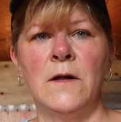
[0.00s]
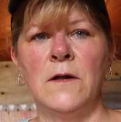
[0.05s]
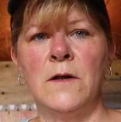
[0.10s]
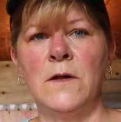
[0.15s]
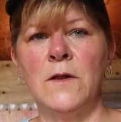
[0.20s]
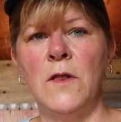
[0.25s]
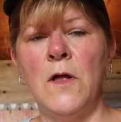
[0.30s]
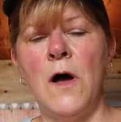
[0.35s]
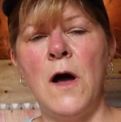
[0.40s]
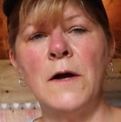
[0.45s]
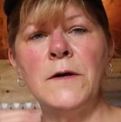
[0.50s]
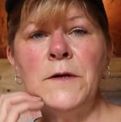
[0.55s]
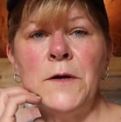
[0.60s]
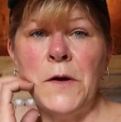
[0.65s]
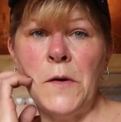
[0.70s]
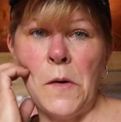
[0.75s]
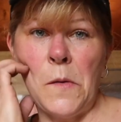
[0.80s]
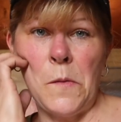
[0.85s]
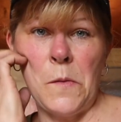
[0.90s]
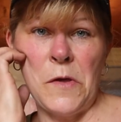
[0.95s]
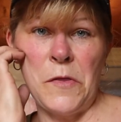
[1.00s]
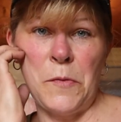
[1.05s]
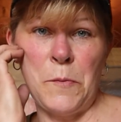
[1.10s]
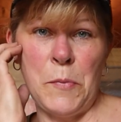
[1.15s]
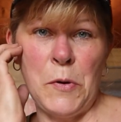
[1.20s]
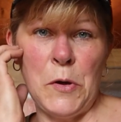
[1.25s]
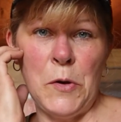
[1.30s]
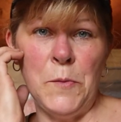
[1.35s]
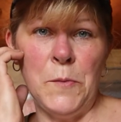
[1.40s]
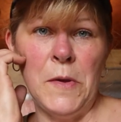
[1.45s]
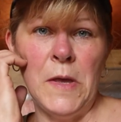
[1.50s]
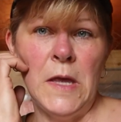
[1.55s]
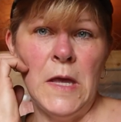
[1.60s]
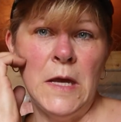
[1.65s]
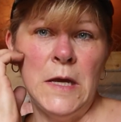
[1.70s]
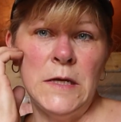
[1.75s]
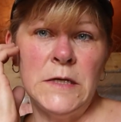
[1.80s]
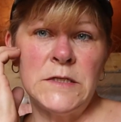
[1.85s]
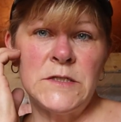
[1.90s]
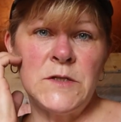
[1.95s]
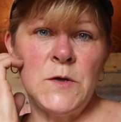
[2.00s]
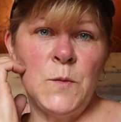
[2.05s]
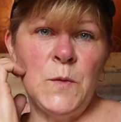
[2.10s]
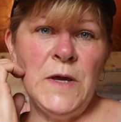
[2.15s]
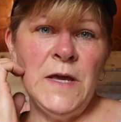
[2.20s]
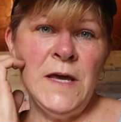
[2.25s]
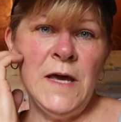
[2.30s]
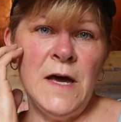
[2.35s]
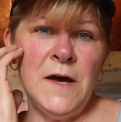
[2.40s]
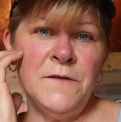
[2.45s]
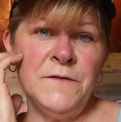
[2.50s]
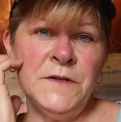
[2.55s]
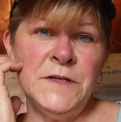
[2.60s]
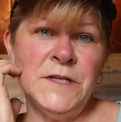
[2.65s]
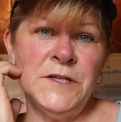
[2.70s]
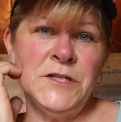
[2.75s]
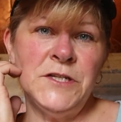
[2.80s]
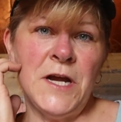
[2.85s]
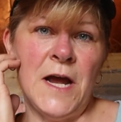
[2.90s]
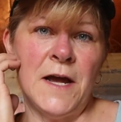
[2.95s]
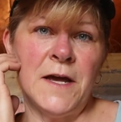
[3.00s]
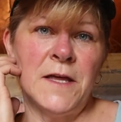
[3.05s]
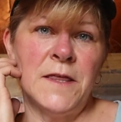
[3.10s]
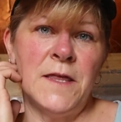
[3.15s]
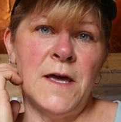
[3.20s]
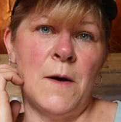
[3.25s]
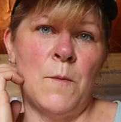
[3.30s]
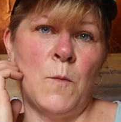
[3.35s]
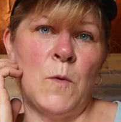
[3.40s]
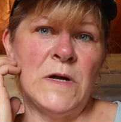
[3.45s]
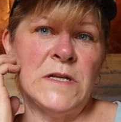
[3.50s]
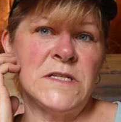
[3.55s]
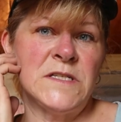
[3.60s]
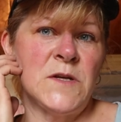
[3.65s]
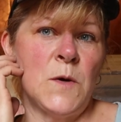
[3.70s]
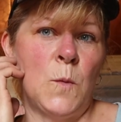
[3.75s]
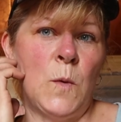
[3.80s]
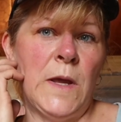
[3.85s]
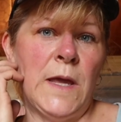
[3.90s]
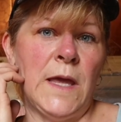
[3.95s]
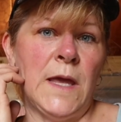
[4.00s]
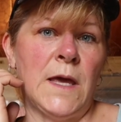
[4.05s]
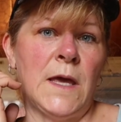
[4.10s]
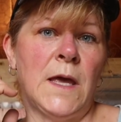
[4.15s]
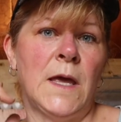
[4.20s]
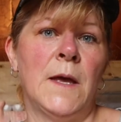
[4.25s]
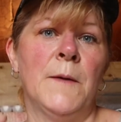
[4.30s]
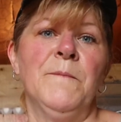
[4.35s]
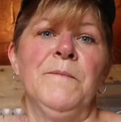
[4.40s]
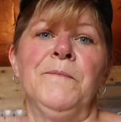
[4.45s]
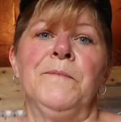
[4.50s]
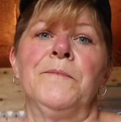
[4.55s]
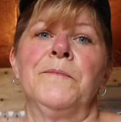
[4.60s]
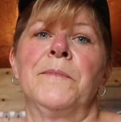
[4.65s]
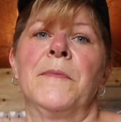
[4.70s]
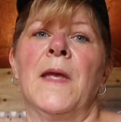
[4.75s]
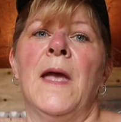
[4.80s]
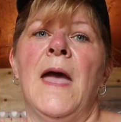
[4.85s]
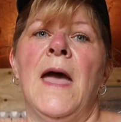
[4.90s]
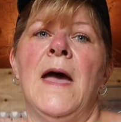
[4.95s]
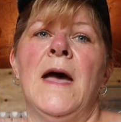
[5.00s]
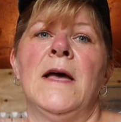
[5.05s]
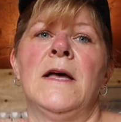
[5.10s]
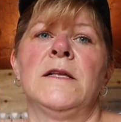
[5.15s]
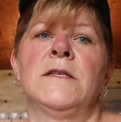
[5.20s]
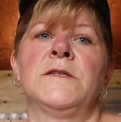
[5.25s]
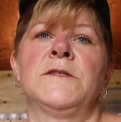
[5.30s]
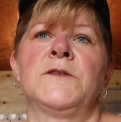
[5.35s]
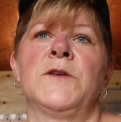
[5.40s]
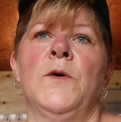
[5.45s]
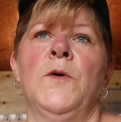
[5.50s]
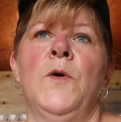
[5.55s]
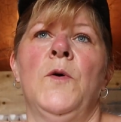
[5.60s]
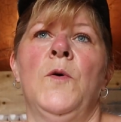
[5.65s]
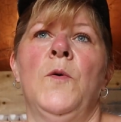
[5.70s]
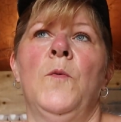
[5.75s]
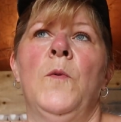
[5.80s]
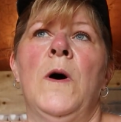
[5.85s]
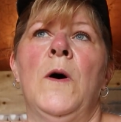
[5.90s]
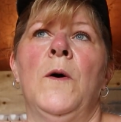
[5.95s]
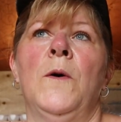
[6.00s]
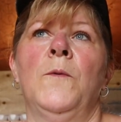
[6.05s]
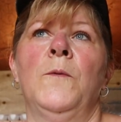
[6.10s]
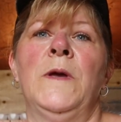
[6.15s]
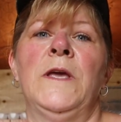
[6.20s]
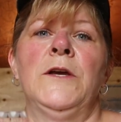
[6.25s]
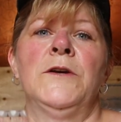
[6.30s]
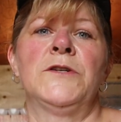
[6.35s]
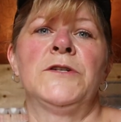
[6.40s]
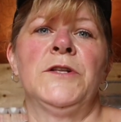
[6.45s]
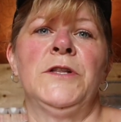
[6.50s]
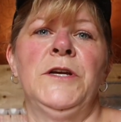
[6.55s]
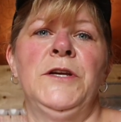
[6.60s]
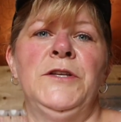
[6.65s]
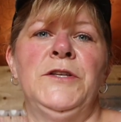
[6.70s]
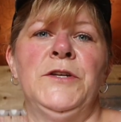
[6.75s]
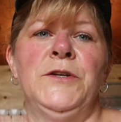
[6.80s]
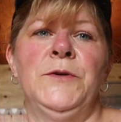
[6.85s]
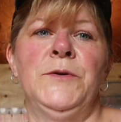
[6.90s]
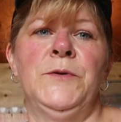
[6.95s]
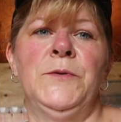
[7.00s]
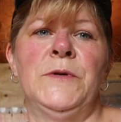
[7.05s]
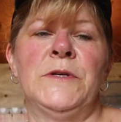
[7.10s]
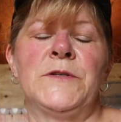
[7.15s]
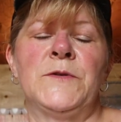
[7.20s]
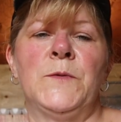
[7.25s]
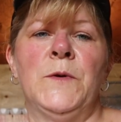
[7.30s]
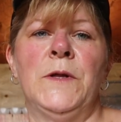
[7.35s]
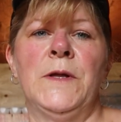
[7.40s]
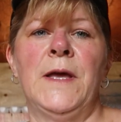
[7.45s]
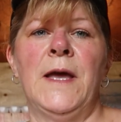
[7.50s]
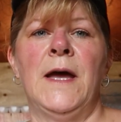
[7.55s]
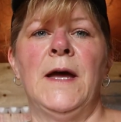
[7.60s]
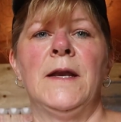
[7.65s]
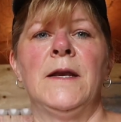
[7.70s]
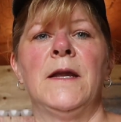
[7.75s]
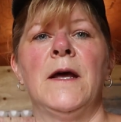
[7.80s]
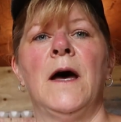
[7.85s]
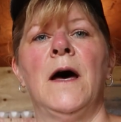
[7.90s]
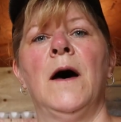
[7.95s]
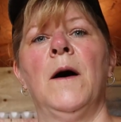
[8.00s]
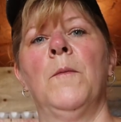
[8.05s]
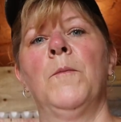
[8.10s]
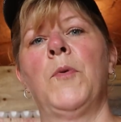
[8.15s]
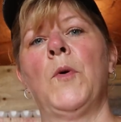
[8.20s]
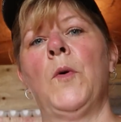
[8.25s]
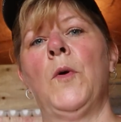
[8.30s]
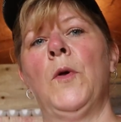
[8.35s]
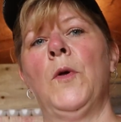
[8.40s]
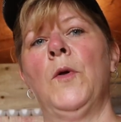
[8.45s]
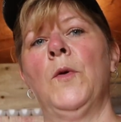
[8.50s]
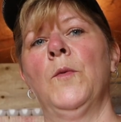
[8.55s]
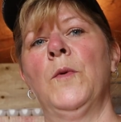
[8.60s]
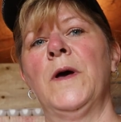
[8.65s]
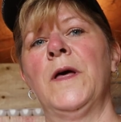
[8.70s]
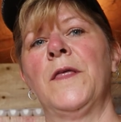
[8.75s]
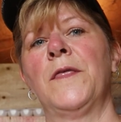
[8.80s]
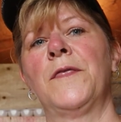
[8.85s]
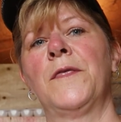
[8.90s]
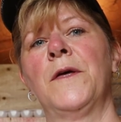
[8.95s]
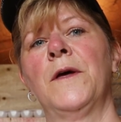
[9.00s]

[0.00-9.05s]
clogged with poop. So we have to check them once a week. And so what we usually do is we'll get a bowl with